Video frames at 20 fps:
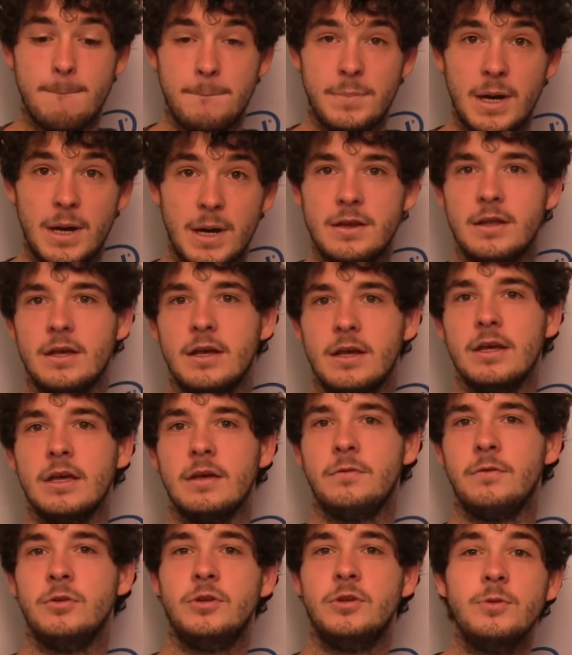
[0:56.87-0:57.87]
But
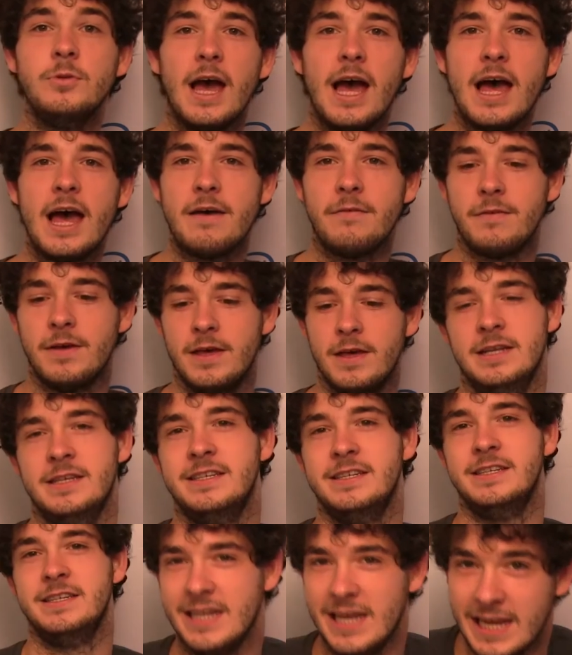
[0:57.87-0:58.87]
if you do have an
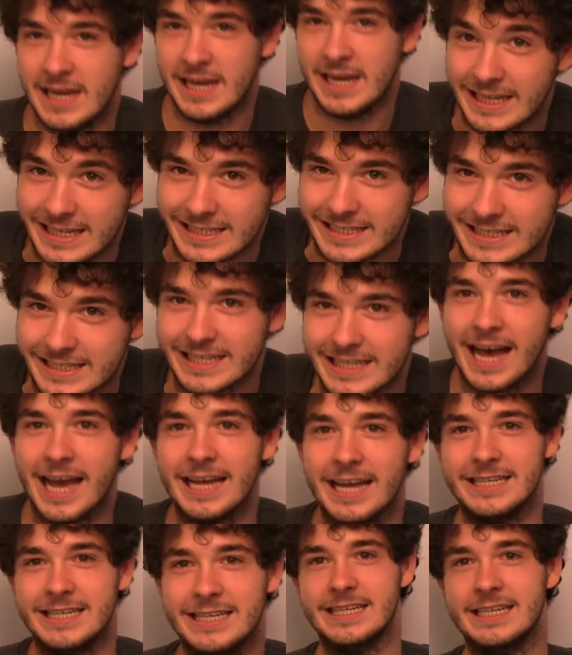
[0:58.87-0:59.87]
instantaneous
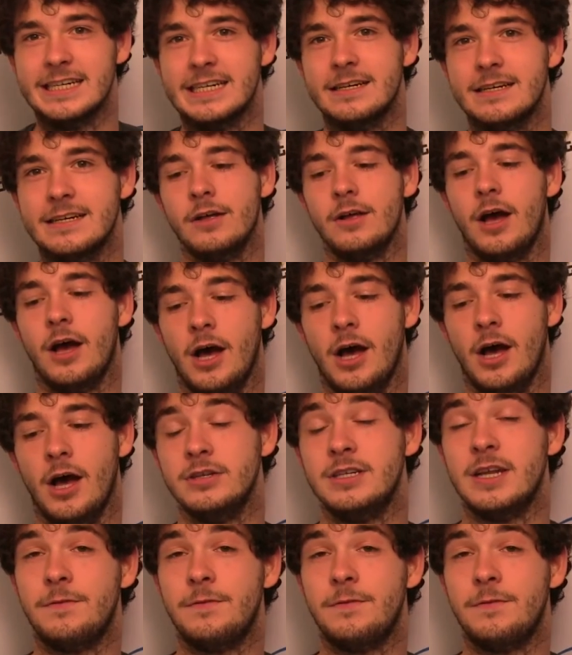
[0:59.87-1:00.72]
idea uh,